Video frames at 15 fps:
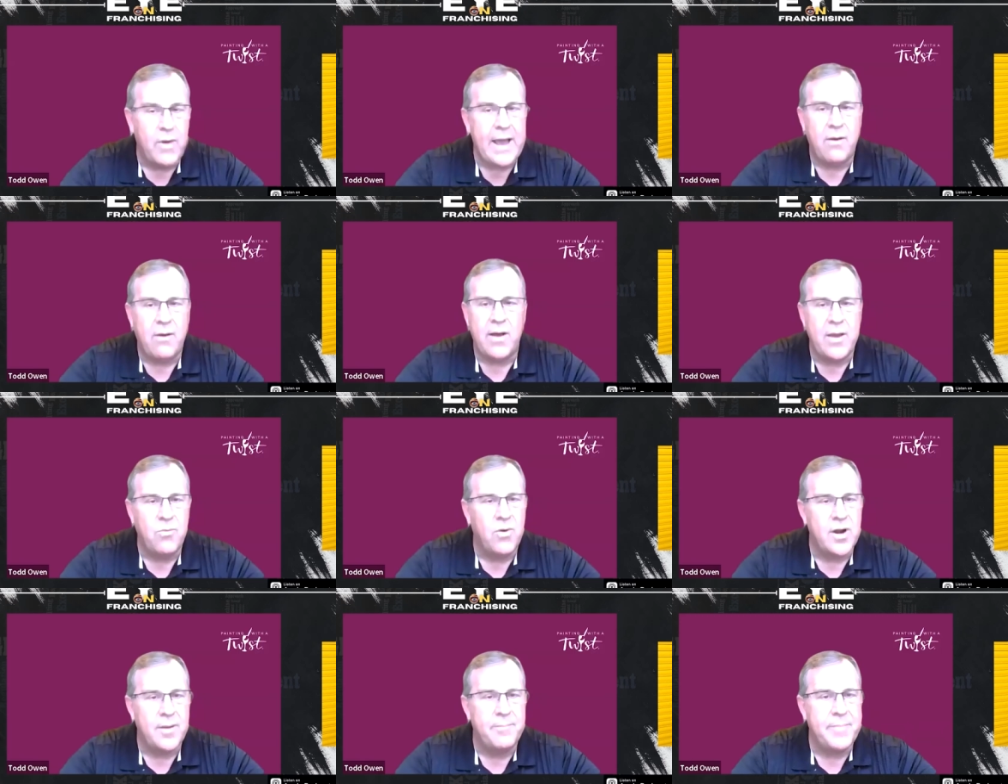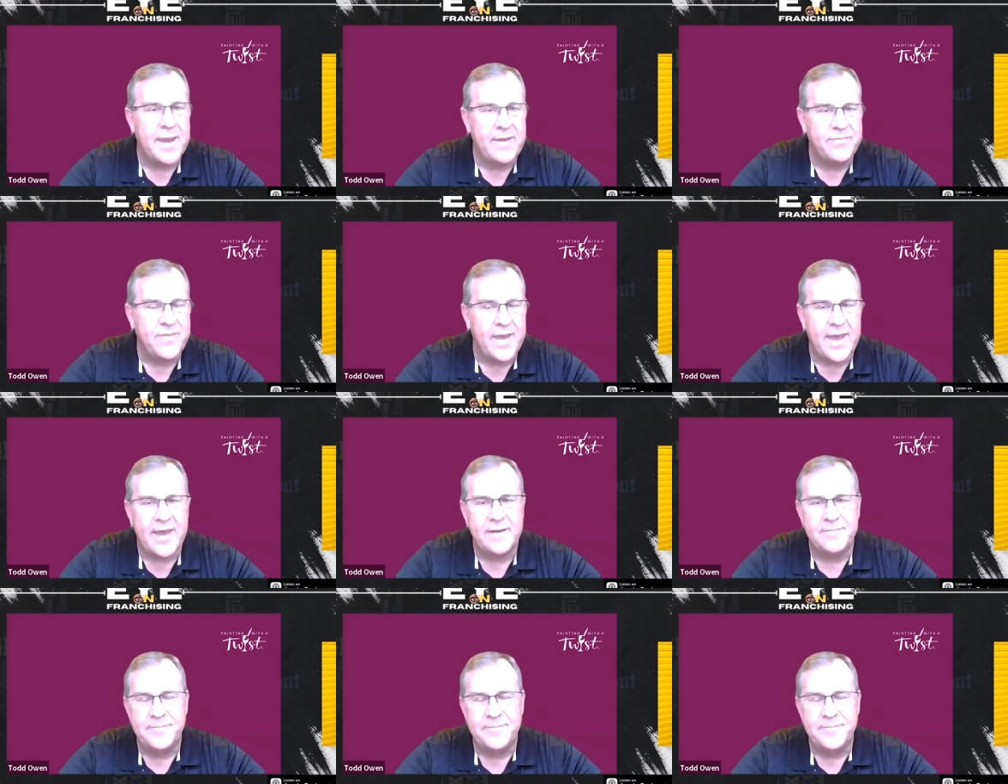wow, I want to paint
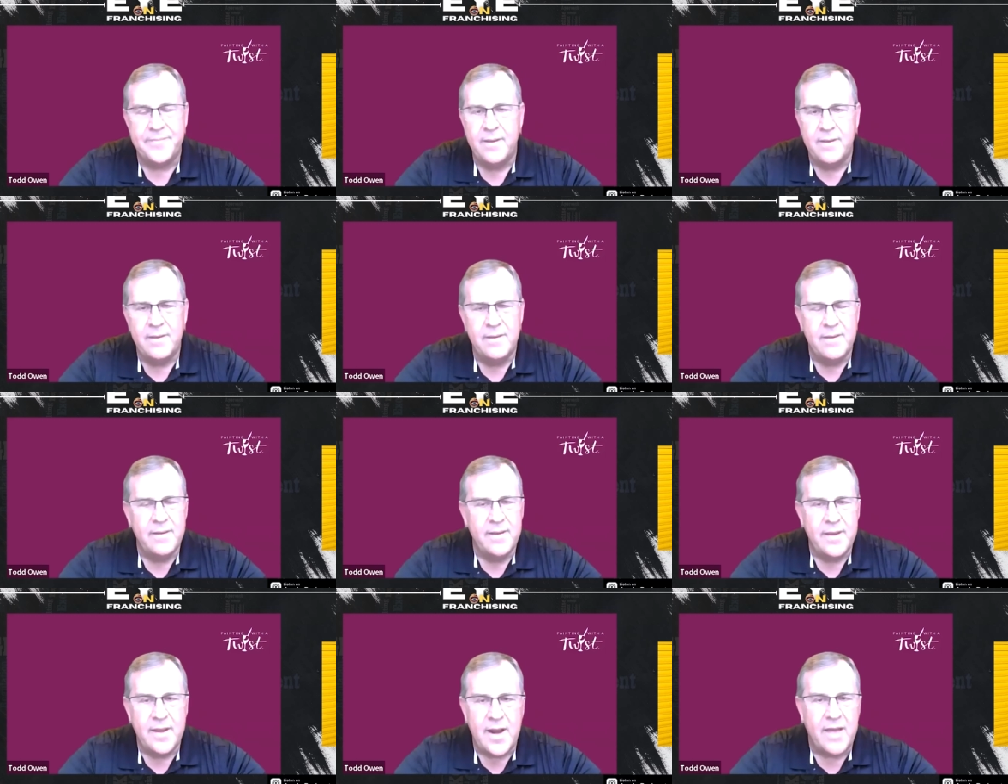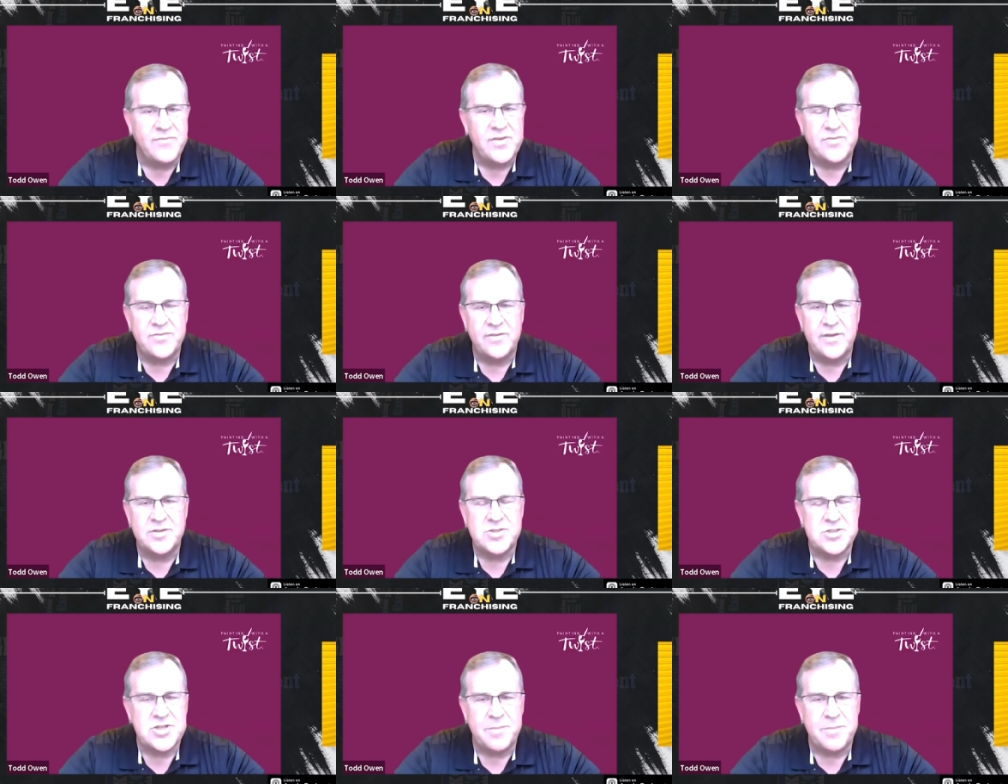that. And
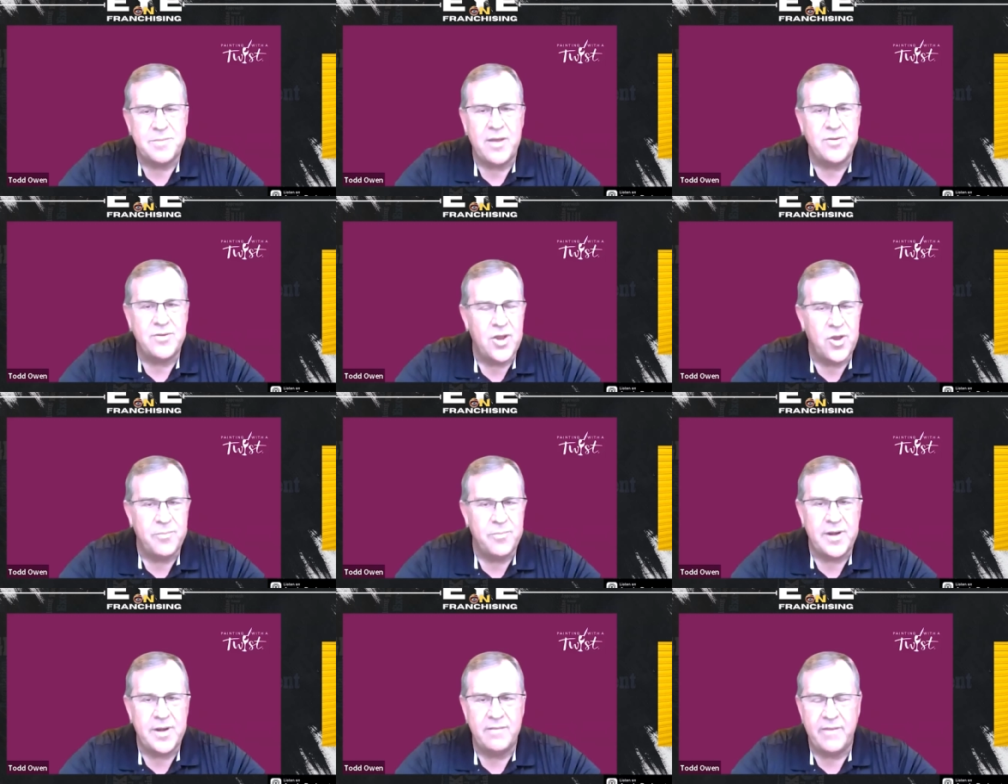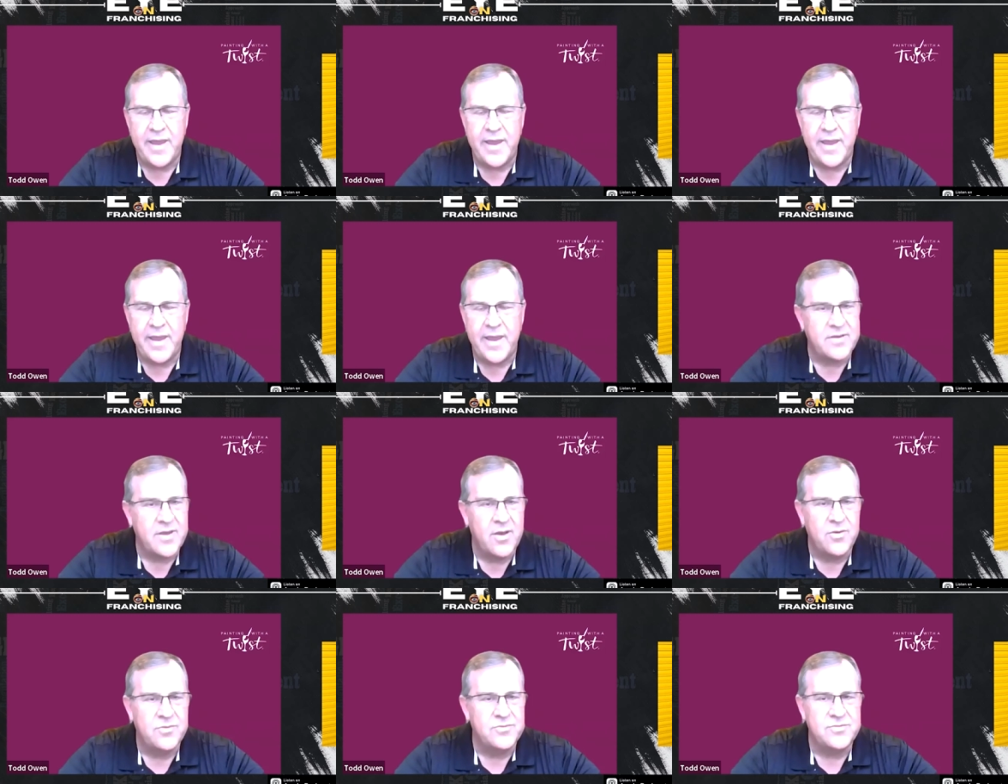obviously just about nobody, Lance,
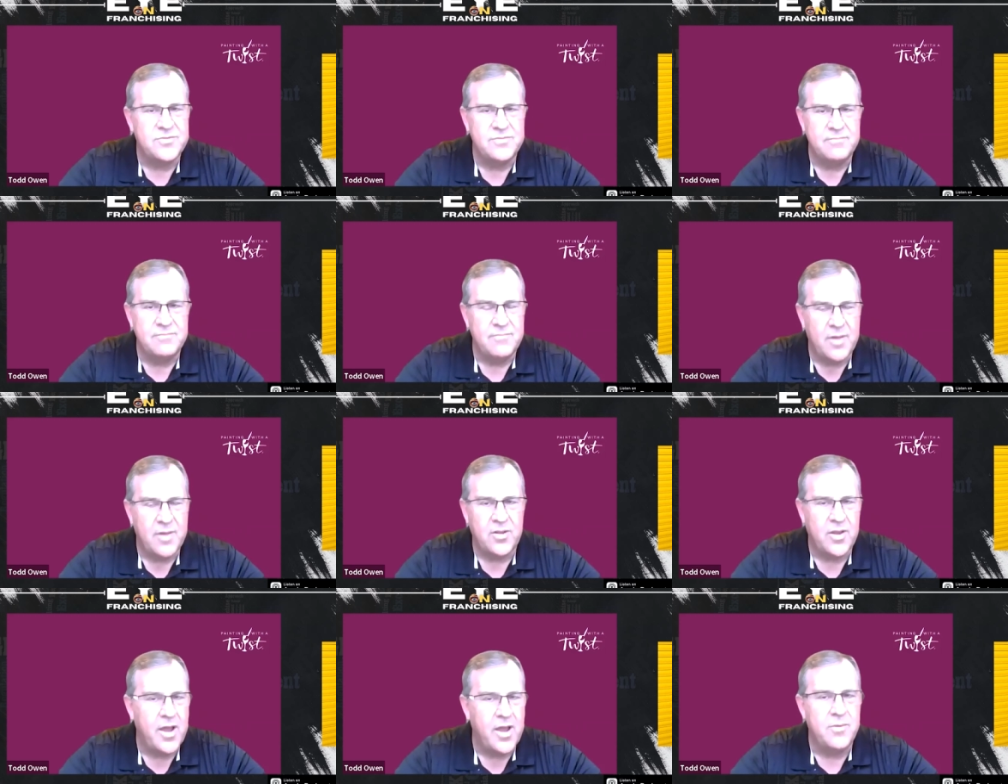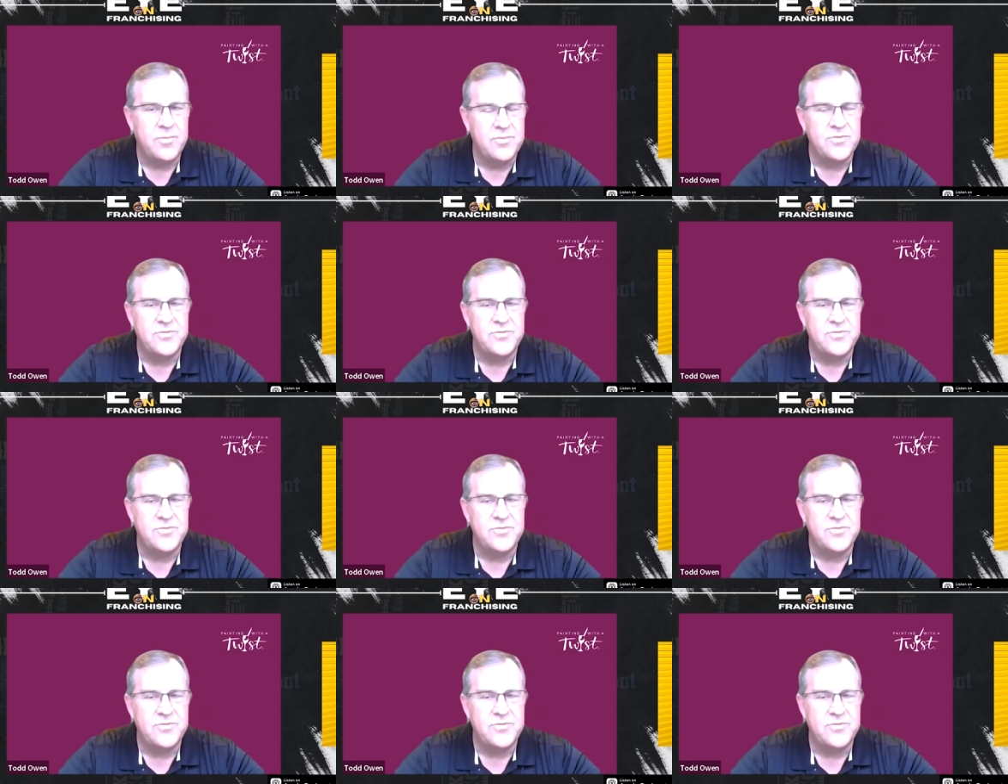goes alone.